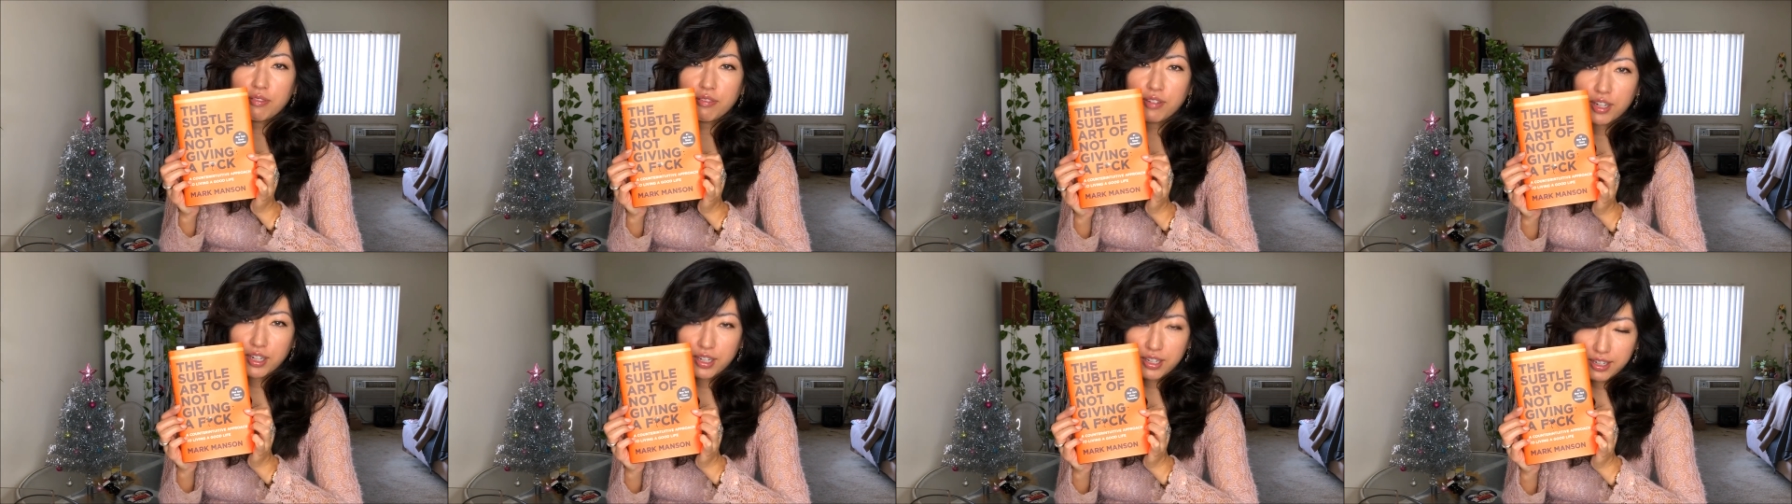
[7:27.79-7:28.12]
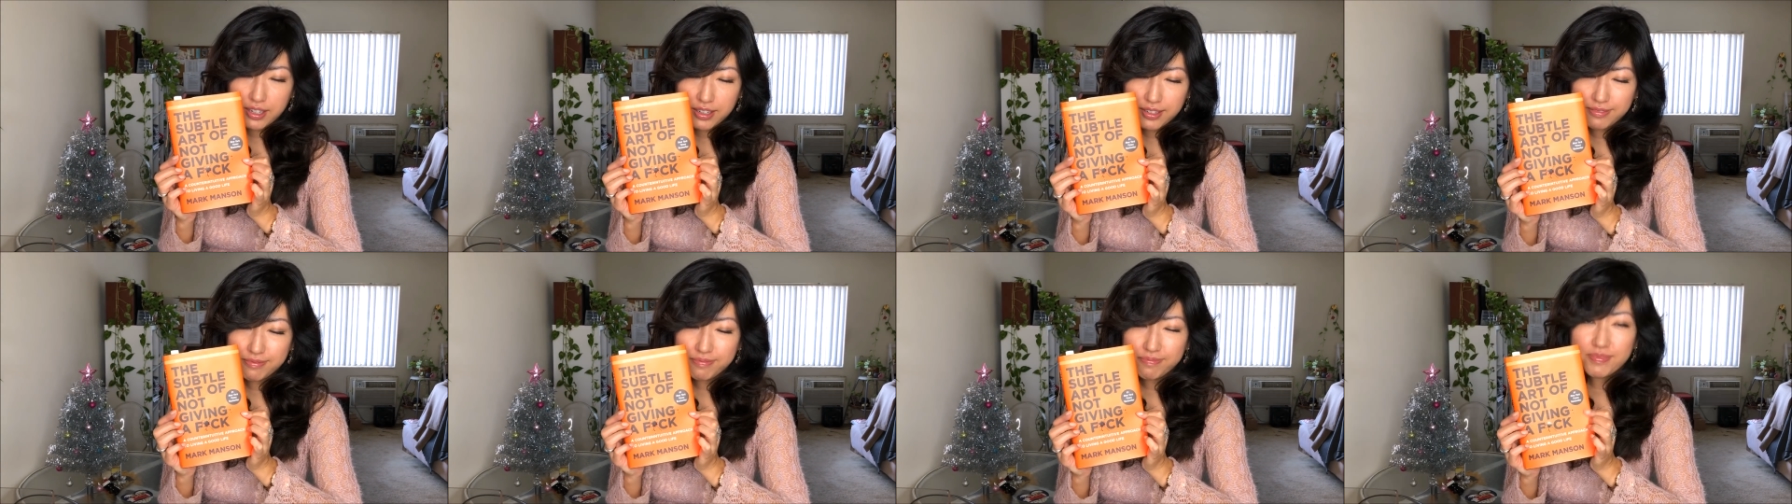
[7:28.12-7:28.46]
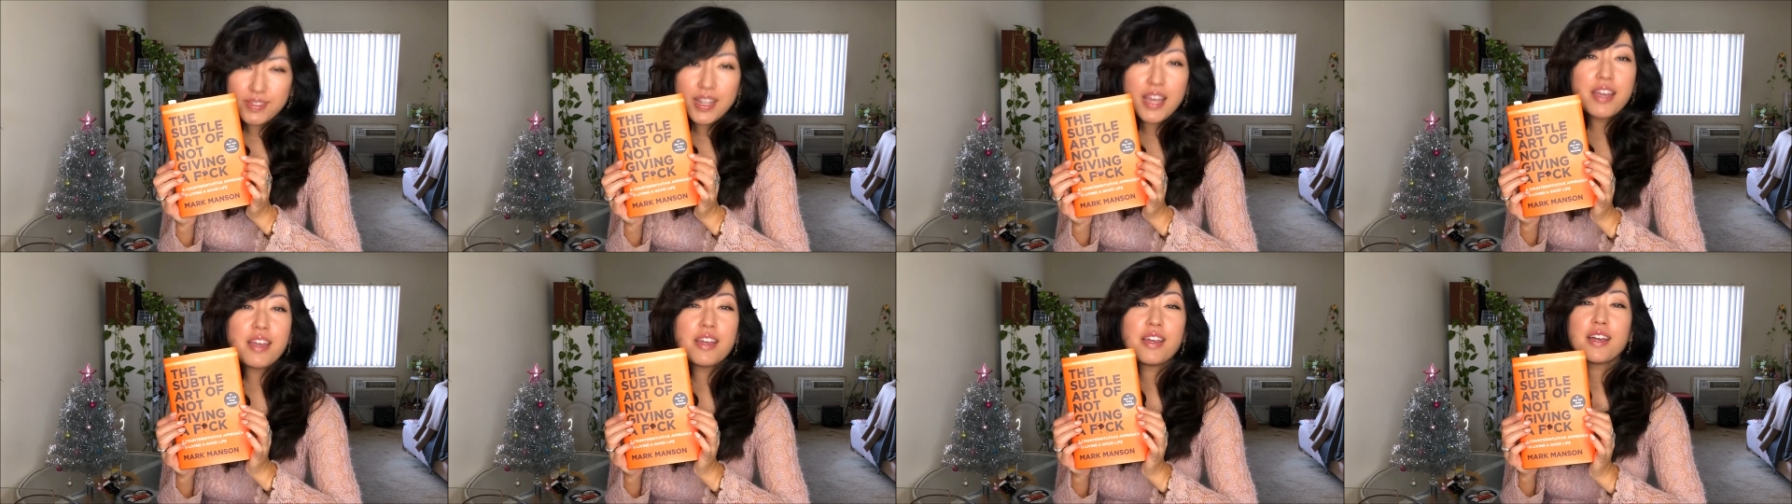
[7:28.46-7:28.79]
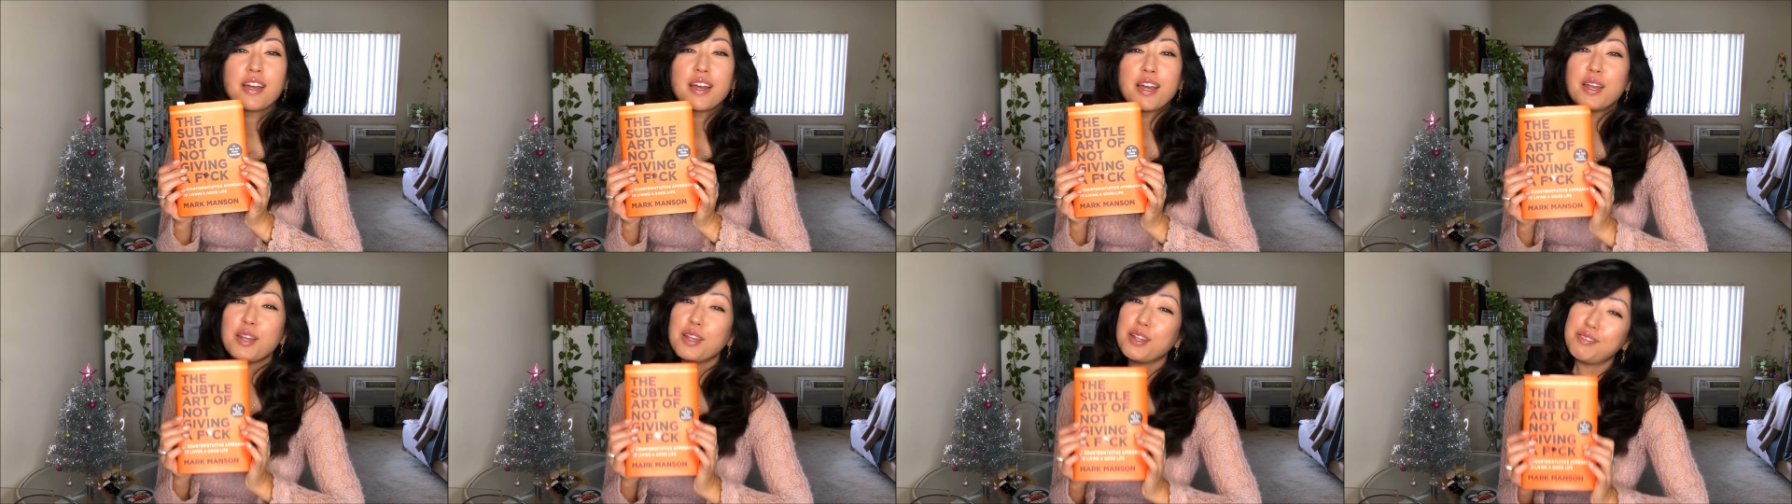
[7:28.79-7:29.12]
a Fuck.
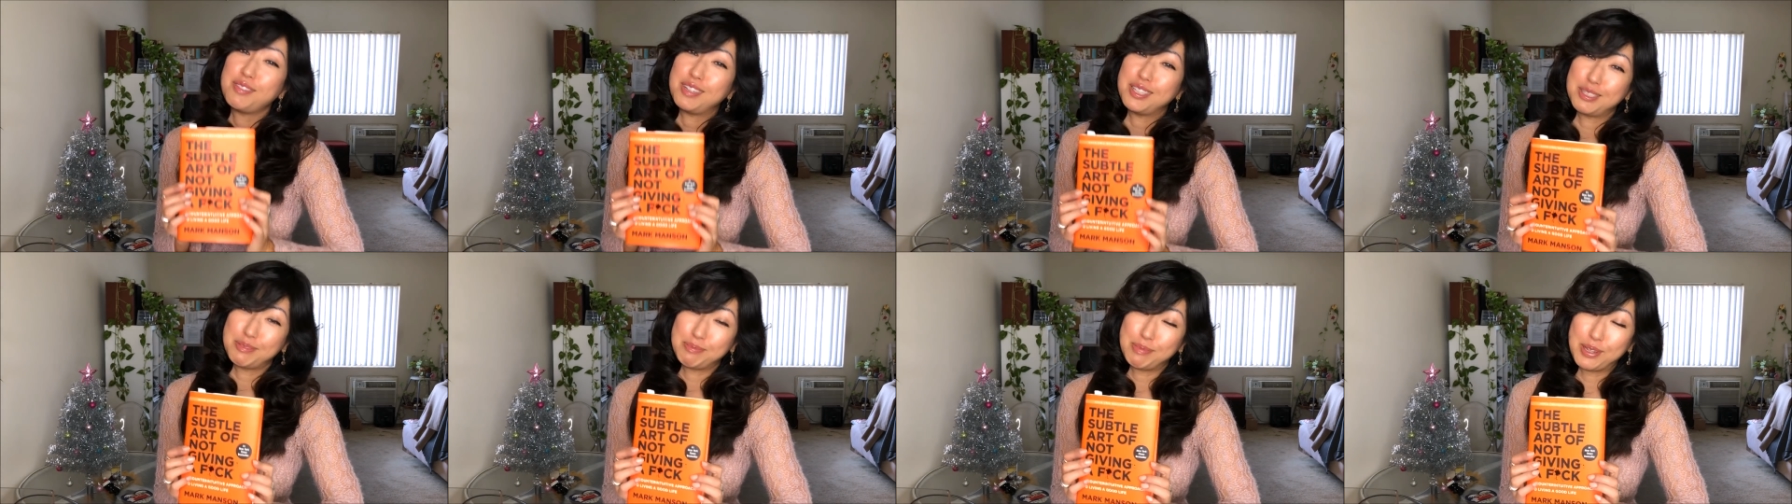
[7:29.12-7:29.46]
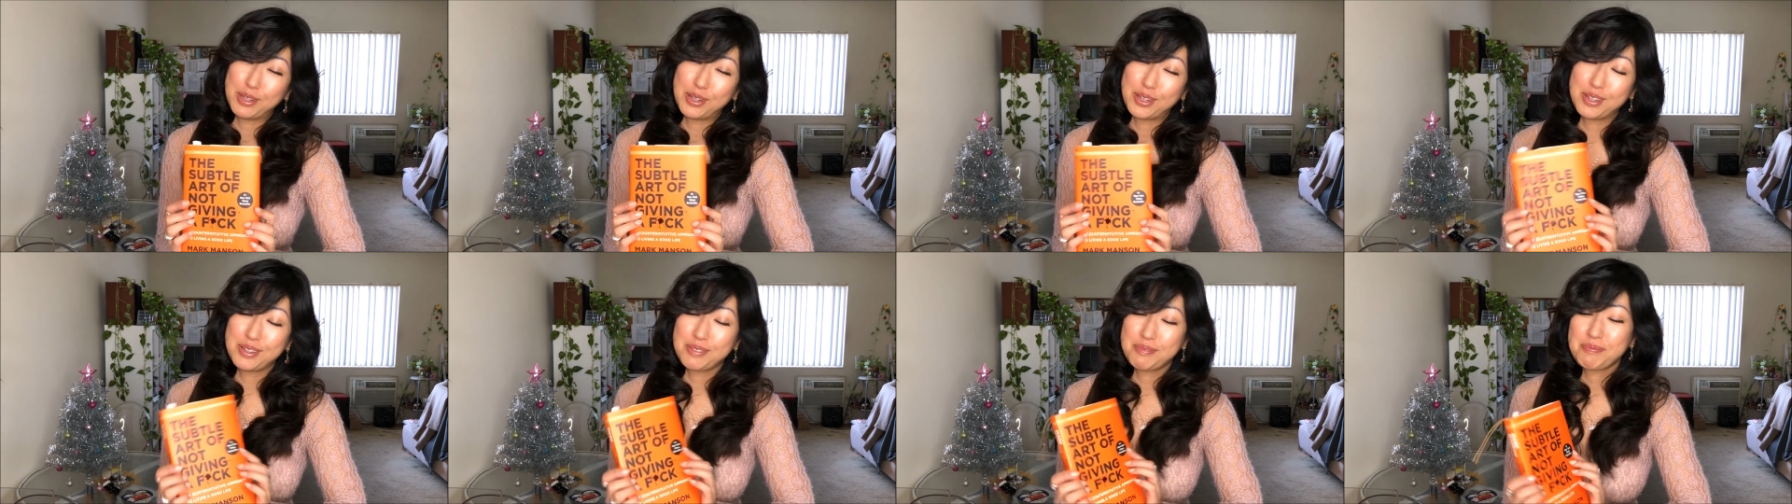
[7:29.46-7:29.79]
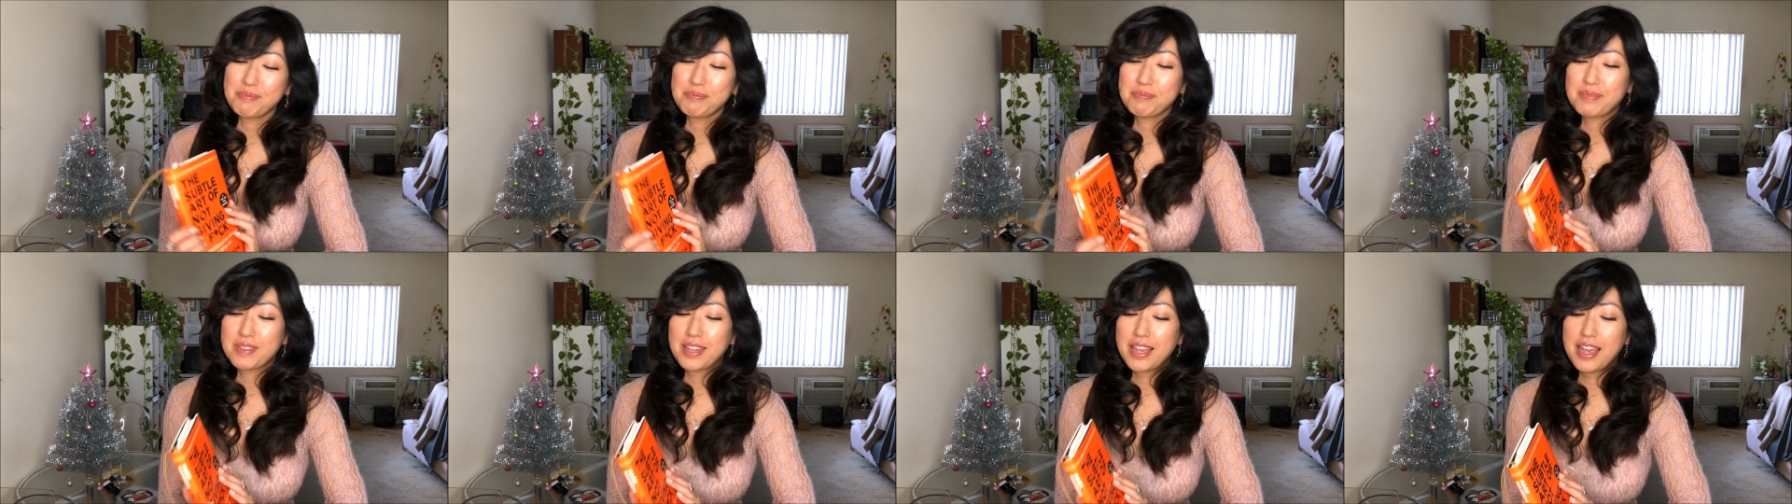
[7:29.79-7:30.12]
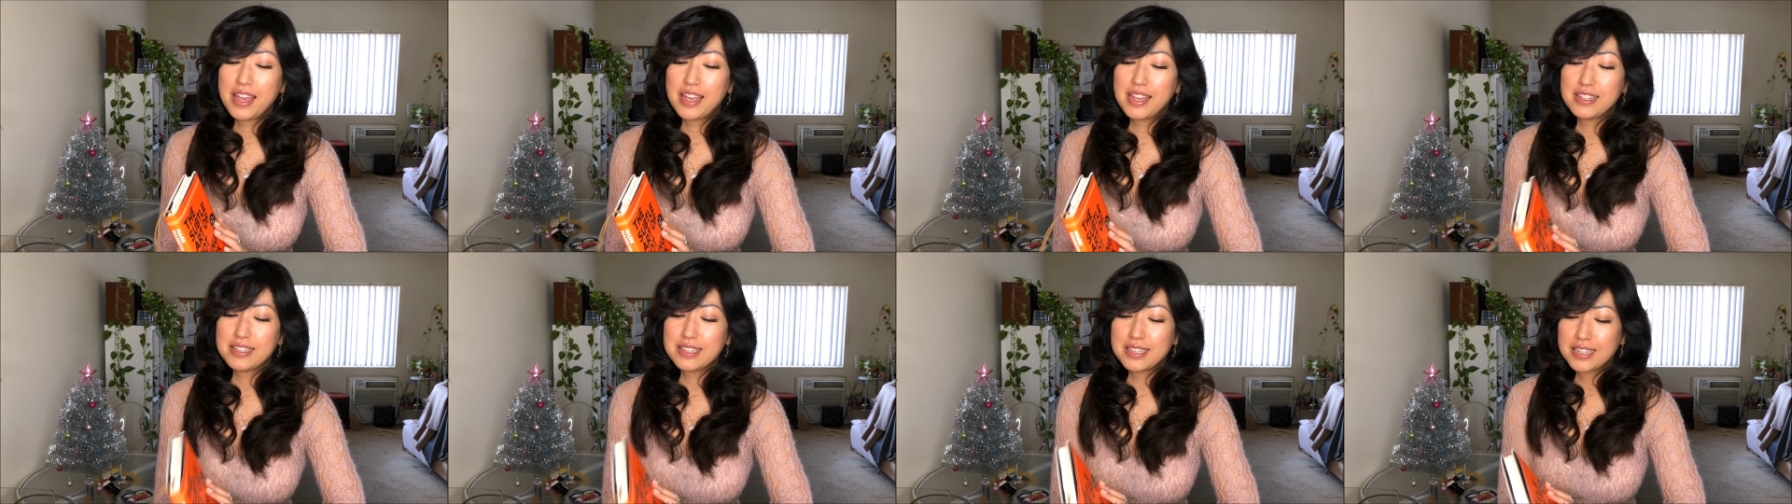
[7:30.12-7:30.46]
I love this book,
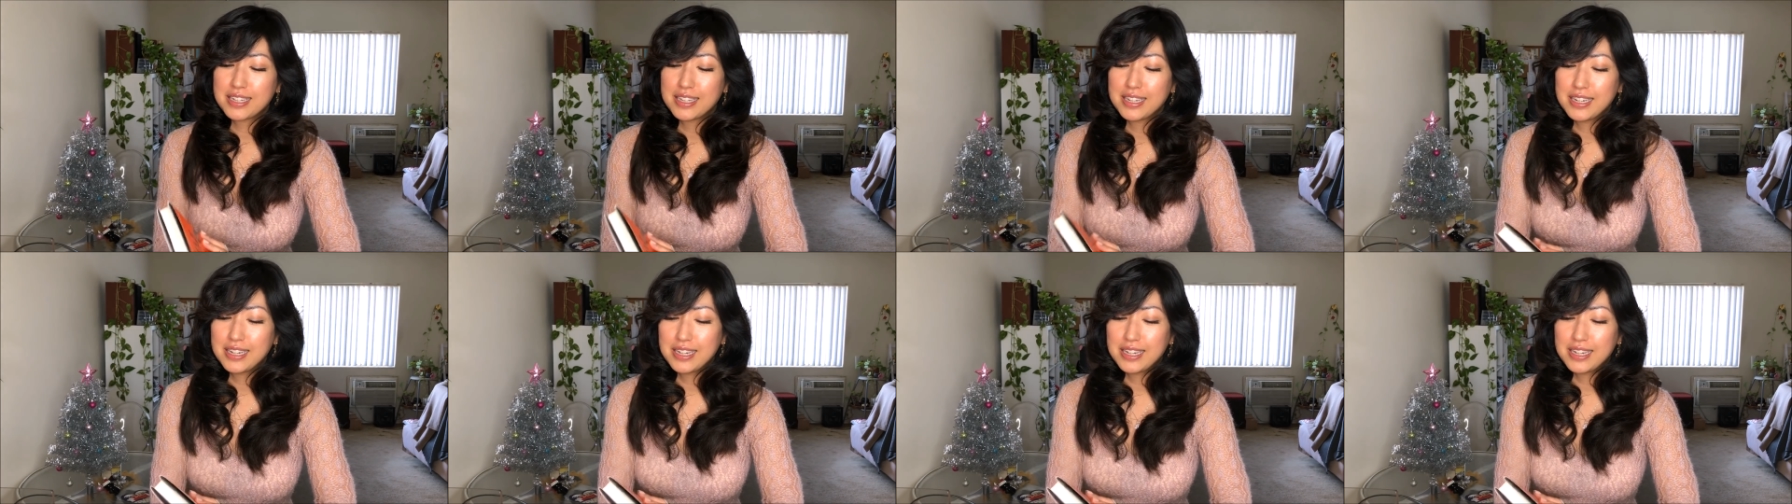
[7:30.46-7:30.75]
and